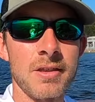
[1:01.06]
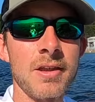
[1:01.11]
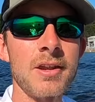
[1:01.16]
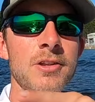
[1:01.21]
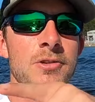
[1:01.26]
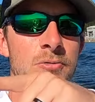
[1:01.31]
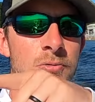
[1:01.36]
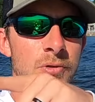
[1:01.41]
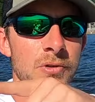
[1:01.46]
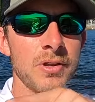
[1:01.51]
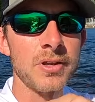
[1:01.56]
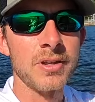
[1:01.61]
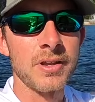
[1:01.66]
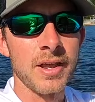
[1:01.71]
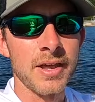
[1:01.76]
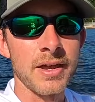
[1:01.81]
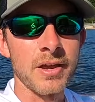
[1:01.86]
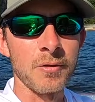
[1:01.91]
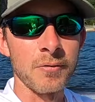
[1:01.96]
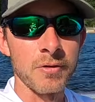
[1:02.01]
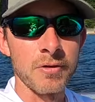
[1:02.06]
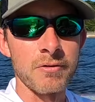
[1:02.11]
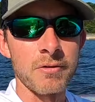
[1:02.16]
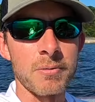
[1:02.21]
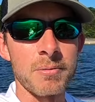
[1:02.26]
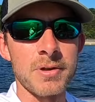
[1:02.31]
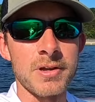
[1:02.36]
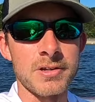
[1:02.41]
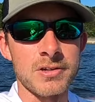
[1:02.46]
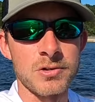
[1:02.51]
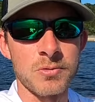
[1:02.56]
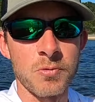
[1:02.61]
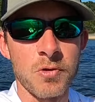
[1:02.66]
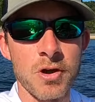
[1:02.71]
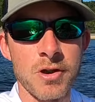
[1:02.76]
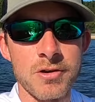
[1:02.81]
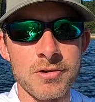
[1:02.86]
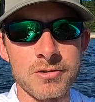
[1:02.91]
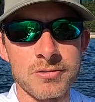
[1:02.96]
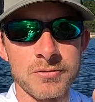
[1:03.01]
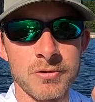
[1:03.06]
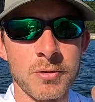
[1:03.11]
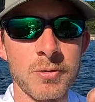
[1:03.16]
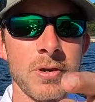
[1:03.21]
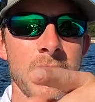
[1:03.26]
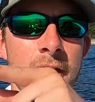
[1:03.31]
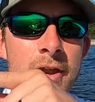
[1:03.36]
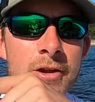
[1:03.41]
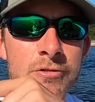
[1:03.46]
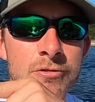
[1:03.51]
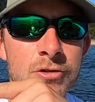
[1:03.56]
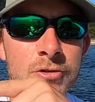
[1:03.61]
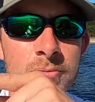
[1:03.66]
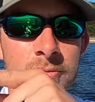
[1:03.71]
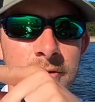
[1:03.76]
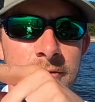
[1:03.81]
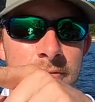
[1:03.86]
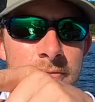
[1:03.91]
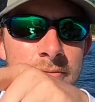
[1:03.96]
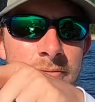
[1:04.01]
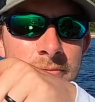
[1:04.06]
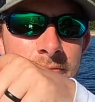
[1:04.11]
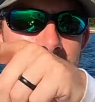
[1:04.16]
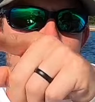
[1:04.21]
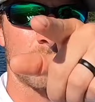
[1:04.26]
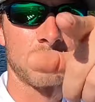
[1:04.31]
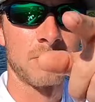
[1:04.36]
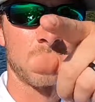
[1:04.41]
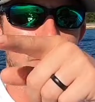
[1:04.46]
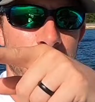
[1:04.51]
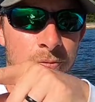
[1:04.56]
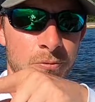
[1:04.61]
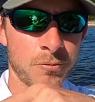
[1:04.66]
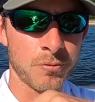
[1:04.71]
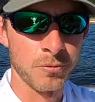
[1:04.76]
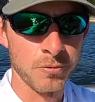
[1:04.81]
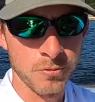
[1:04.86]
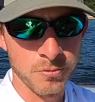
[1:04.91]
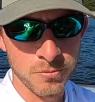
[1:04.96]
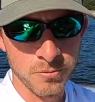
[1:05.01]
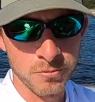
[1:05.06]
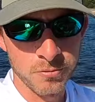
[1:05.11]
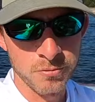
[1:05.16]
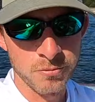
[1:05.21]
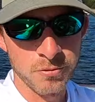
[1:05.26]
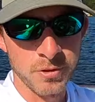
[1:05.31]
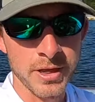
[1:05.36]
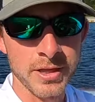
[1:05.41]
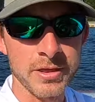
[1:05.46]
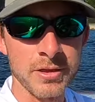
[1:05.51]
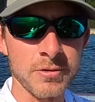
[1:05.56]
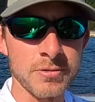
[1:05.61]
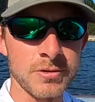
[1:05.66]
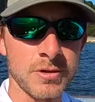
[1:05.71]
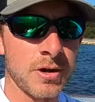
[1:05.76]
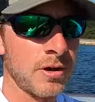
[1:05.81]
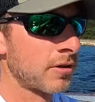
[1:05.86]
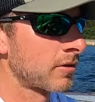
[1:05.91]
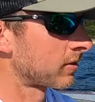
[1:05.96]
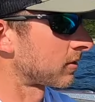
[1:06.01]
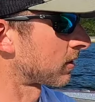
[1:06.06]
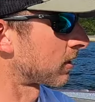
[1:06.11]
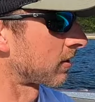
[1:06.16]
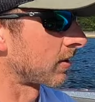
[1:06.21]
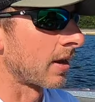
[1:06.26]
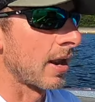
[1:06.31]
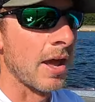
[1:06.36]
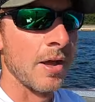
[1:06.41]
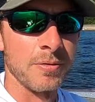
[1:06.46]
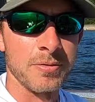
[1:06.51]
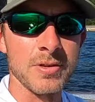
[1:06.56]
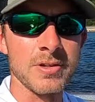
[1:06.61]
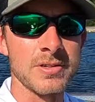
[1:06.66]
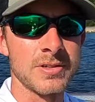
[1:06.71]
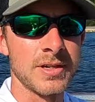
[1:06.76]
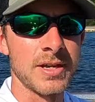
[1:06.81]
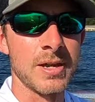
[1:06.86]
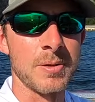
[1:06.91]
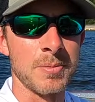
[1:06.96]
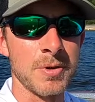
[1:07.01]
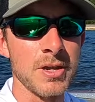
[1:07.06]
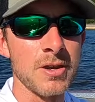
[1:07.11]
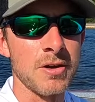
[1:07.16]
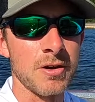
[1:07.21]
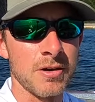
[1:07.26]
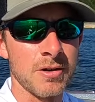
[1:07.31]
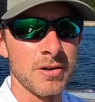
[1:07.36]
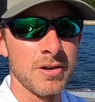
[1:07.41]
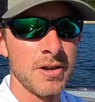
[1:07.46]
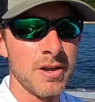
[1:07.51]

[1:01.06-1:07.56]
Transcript: then it's really like a river because the water is flowing out of Truman through Lake the Ozarks and then out this dam here.